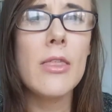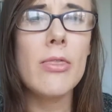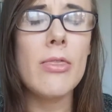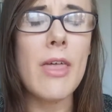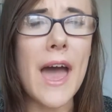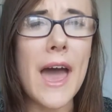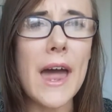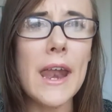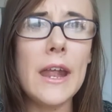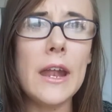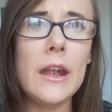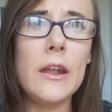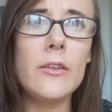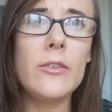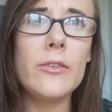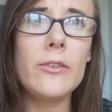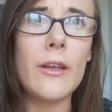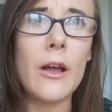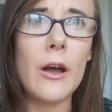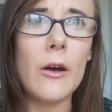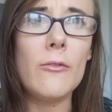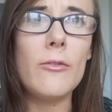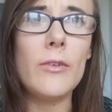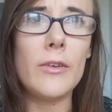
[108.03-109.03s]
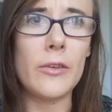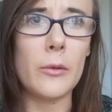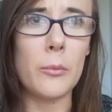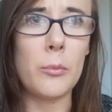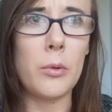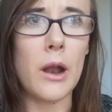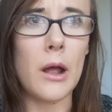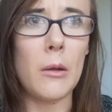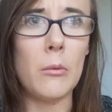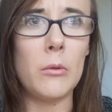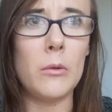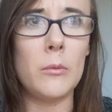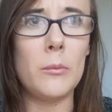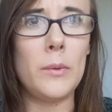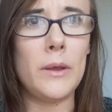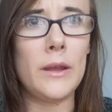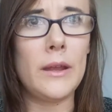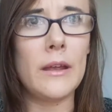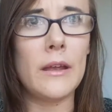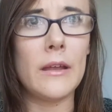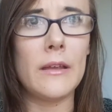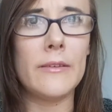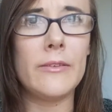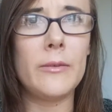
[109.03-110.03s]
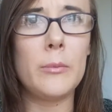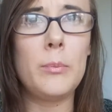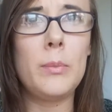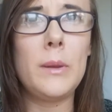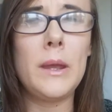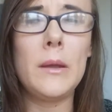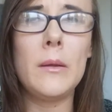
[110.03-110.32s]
That in itself is a problem, because